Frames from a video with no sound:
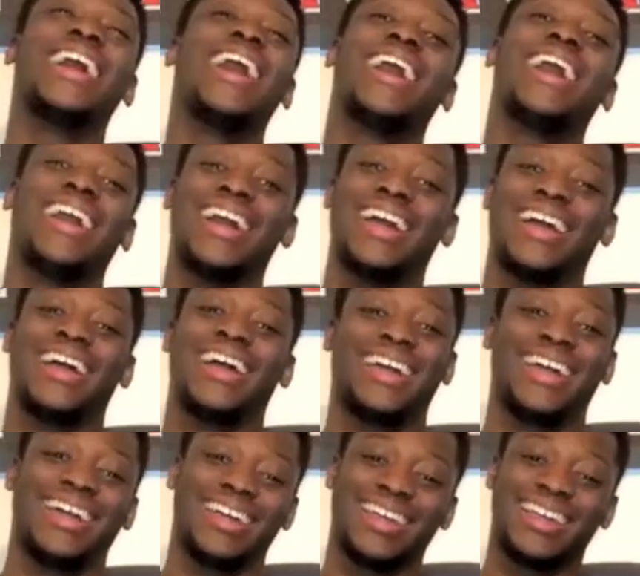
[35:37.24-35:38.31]
some TV,
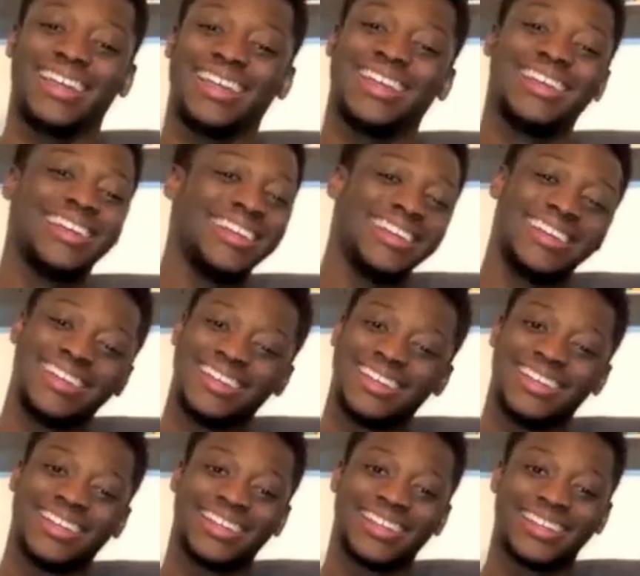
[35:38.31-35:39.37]
and then go to
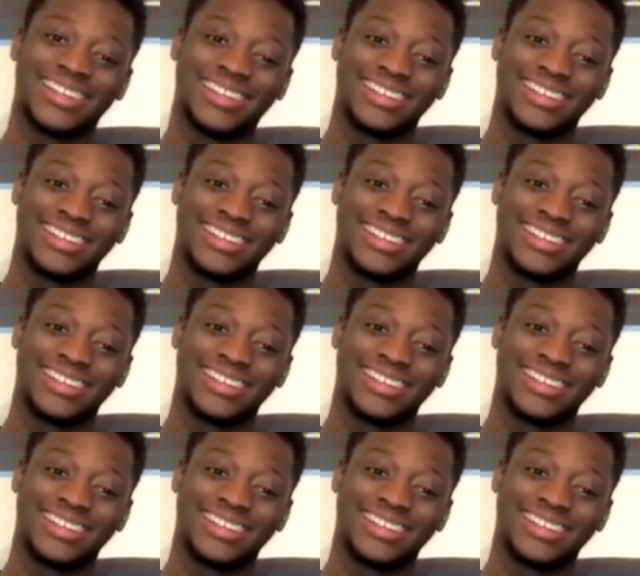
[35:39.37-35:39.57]
bed.